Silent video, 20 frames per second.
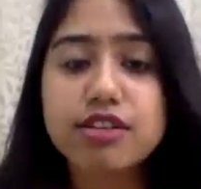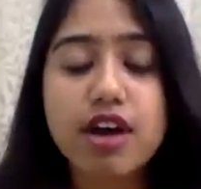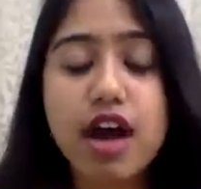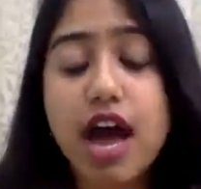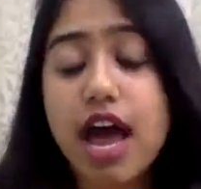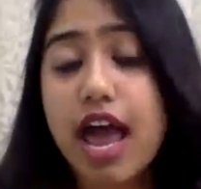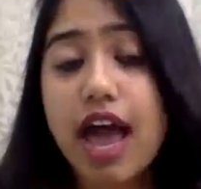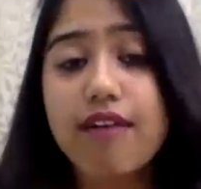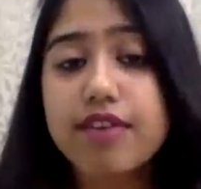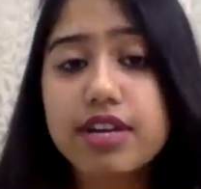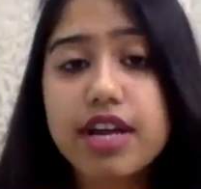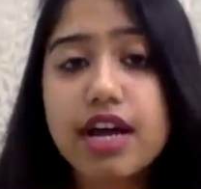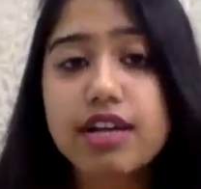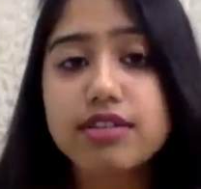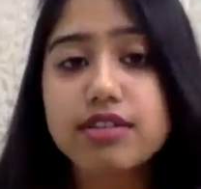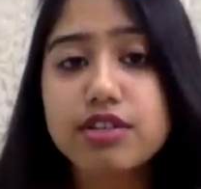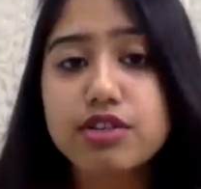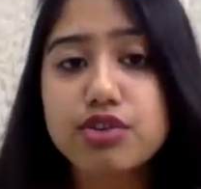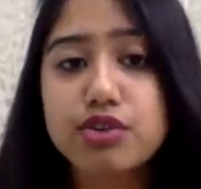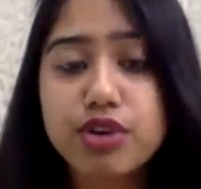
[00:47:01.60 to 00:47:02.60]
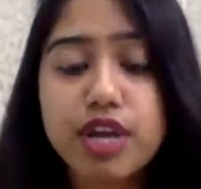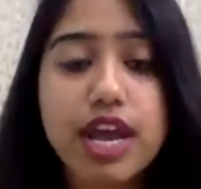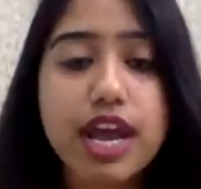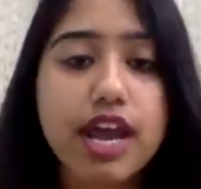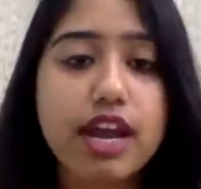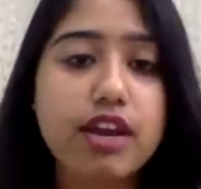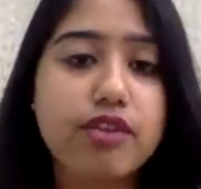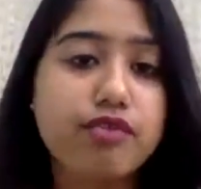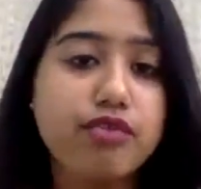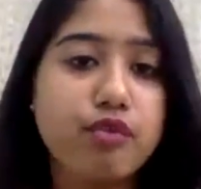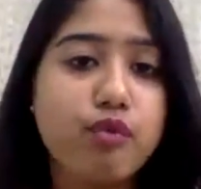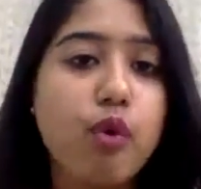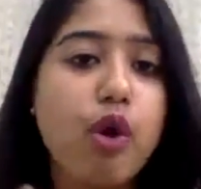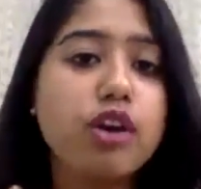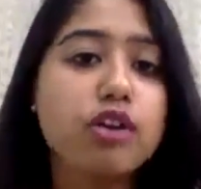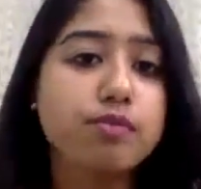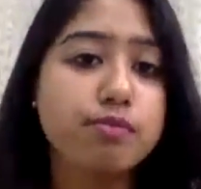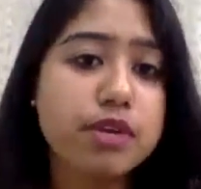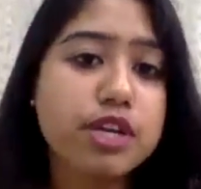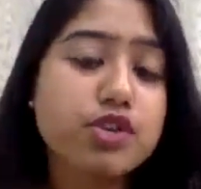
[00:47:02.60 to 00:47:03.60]
I haven't answered today, and if you
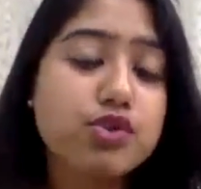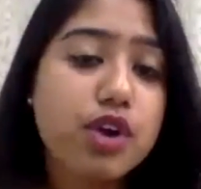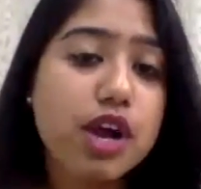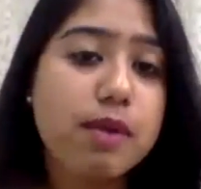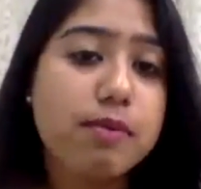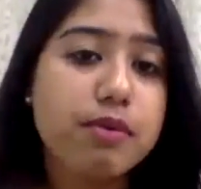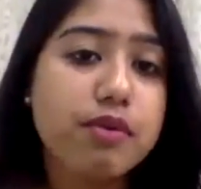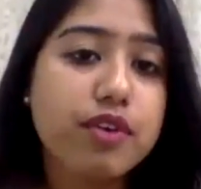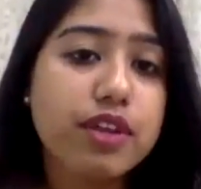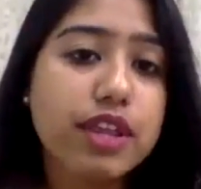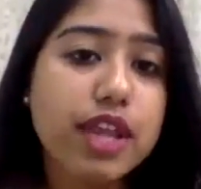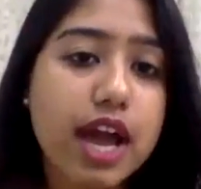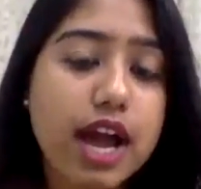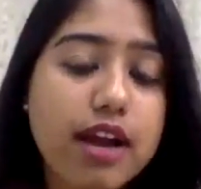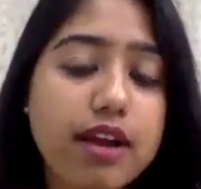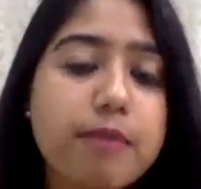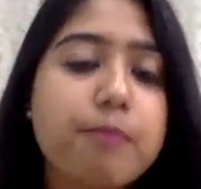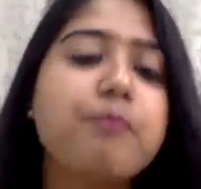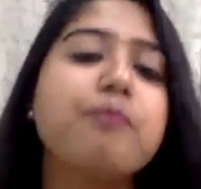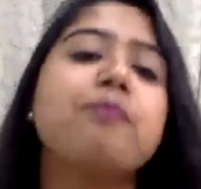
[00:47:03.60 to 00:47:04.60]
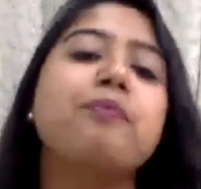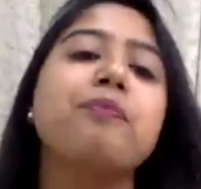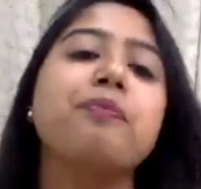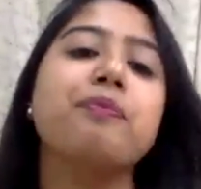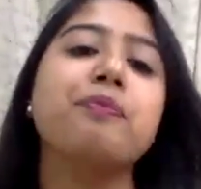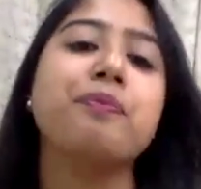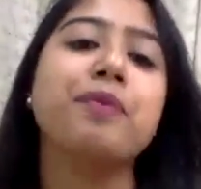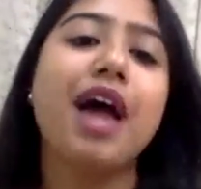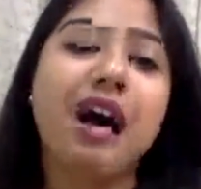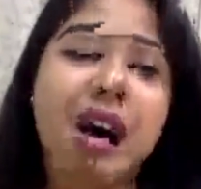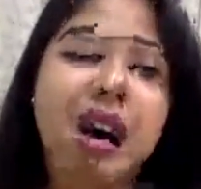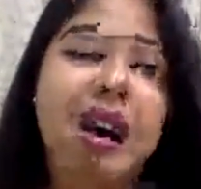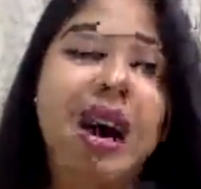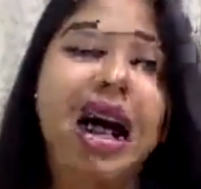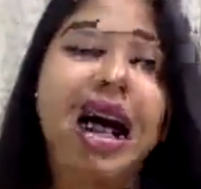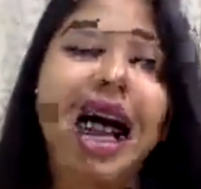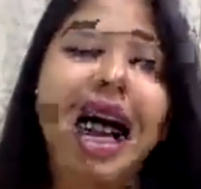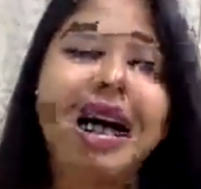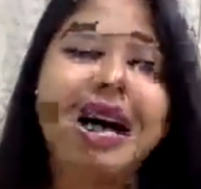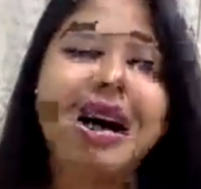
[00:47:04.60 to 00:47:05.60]
want me to help you with that, I would
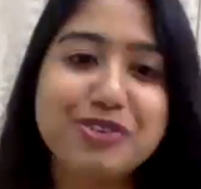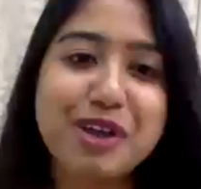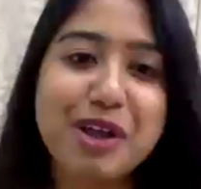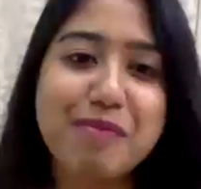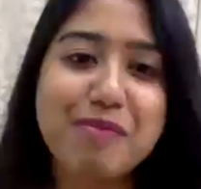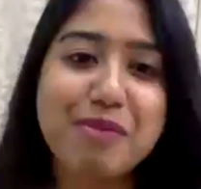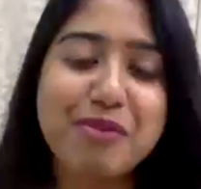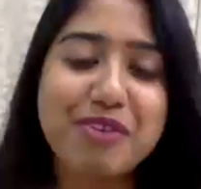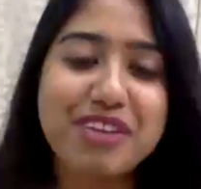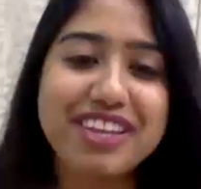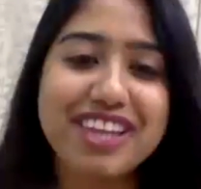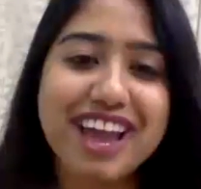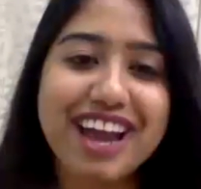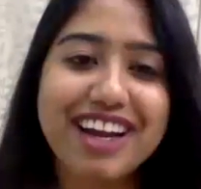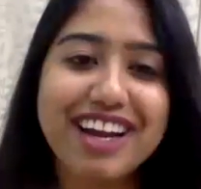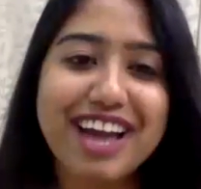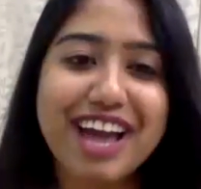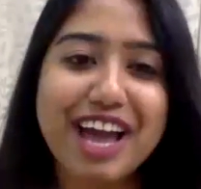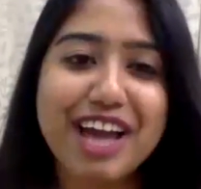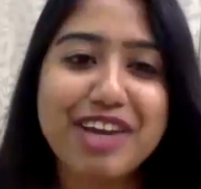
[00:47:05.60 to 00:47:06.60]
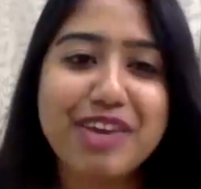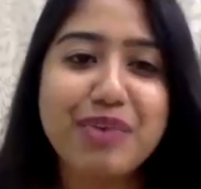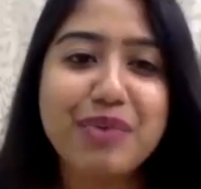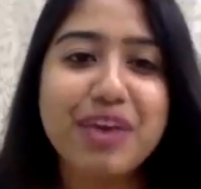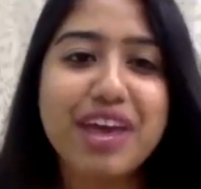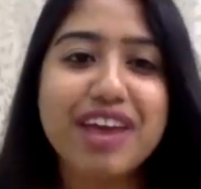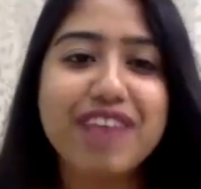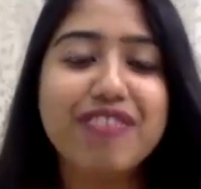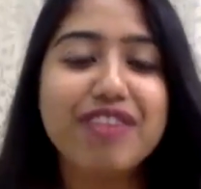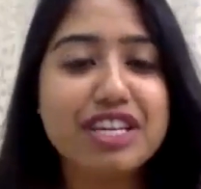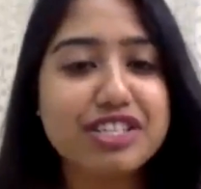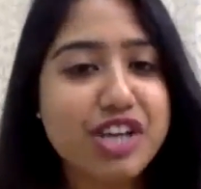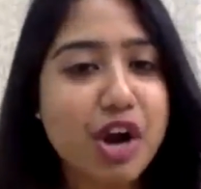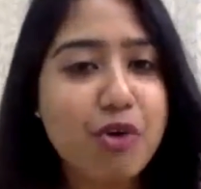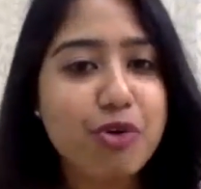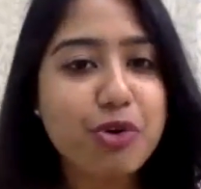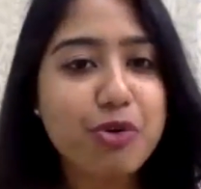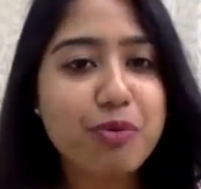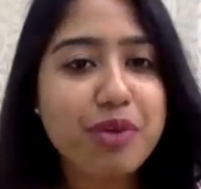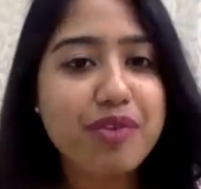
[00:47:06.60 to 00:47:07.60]
be glad to help you with that. And you can reach
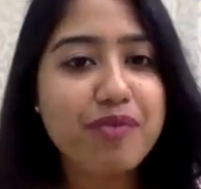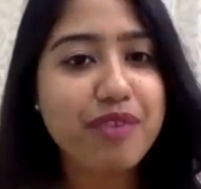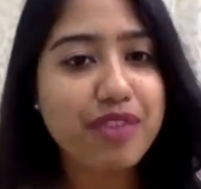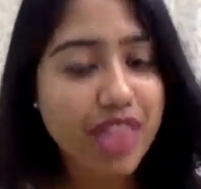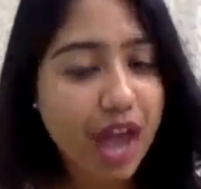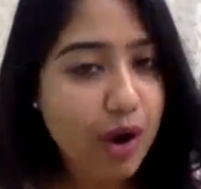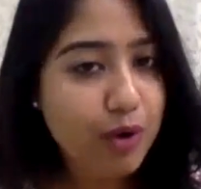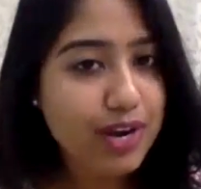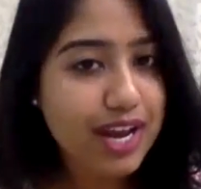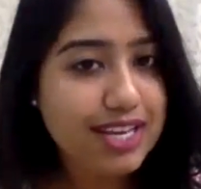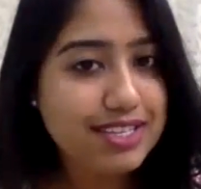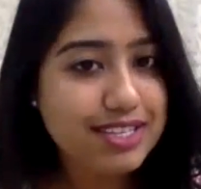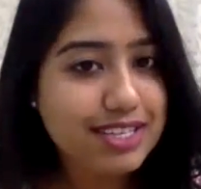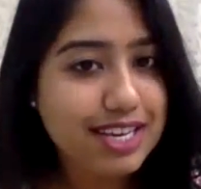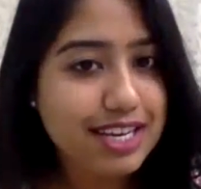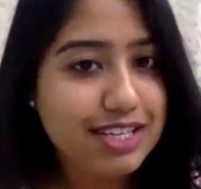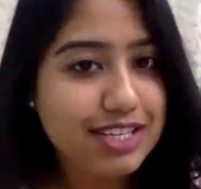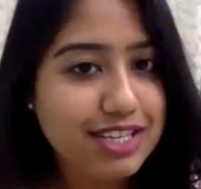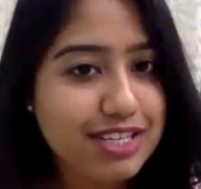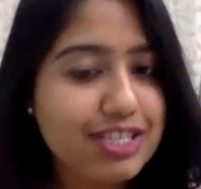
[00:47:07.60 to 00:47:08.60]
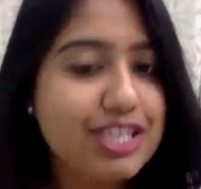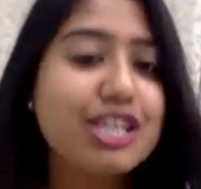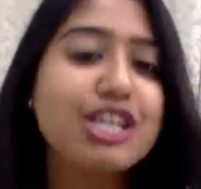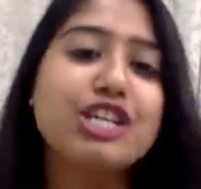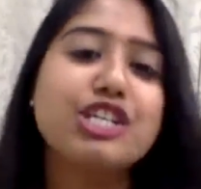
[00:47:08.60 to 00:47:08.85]
out to me without hesitation.